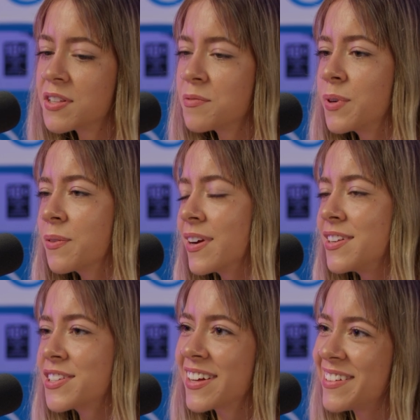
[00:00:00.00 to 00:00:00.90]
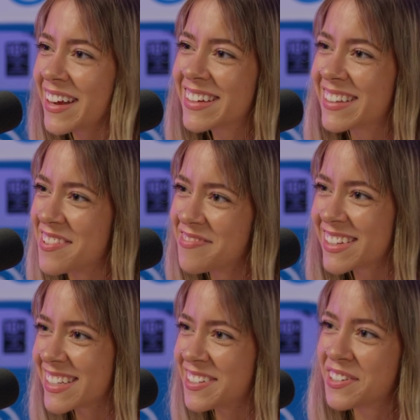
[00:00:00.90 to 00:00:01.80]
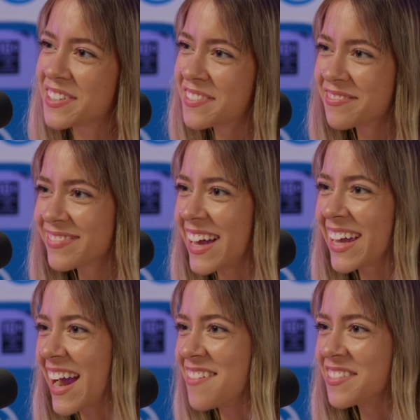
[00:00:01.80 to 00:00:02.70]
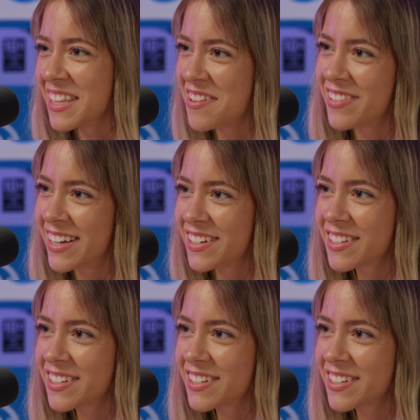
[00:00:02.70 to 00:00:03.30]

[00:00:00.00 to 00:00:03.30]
to the point where I just collect them because I just like having them, and